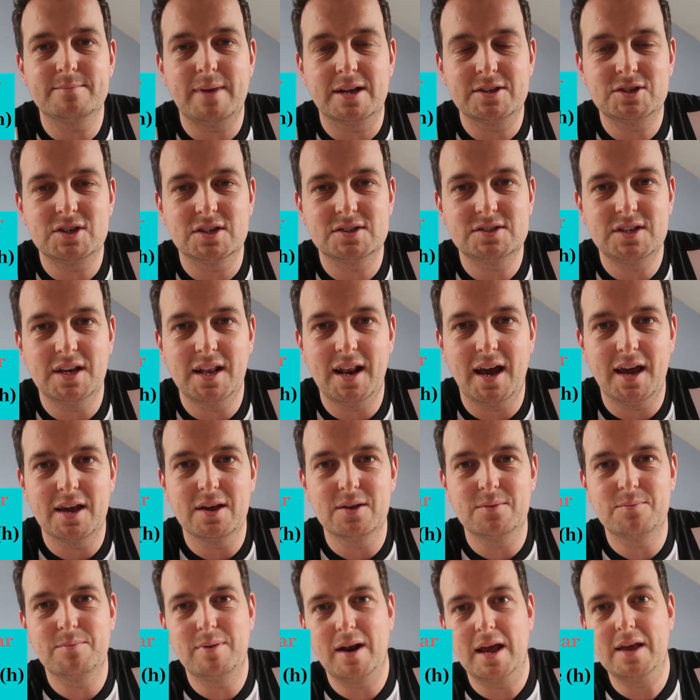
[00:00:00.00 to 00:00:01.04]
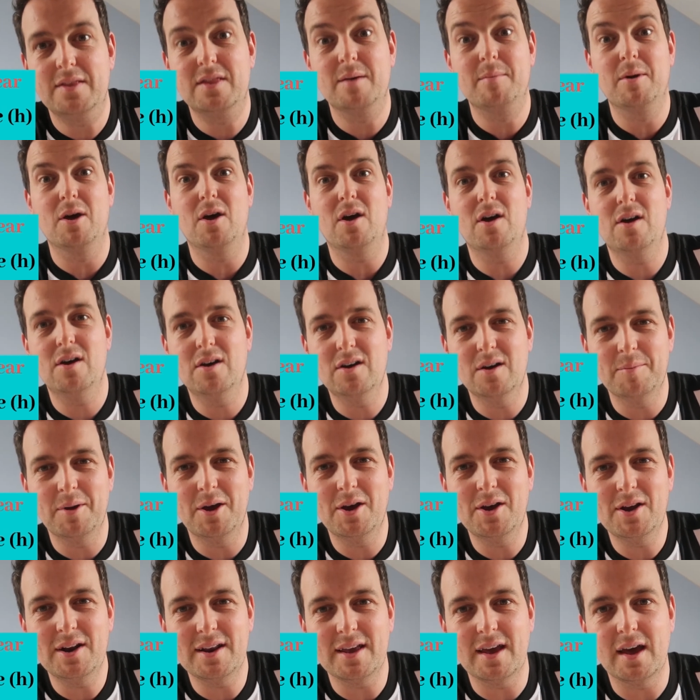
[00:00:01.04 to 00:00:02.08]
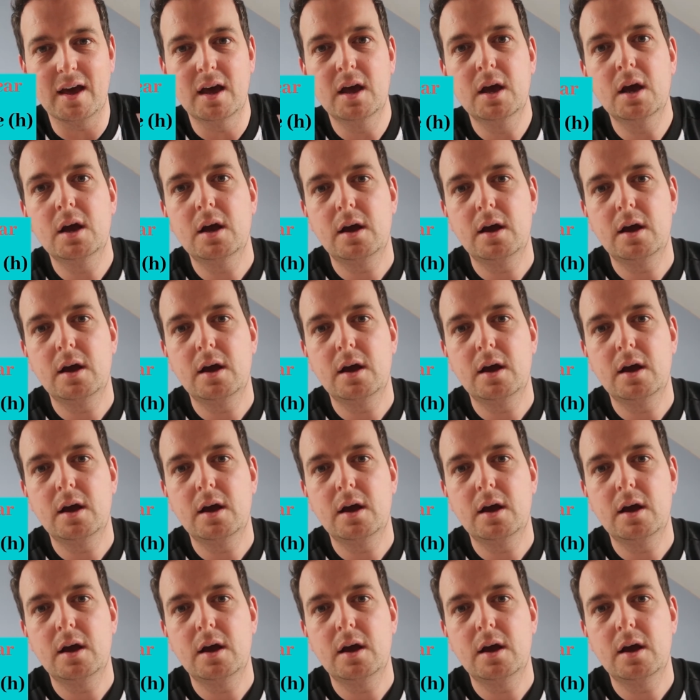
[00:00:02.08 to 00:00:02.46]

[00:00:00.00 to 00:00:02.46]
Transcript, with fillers: Manchester United playing them at home earlier,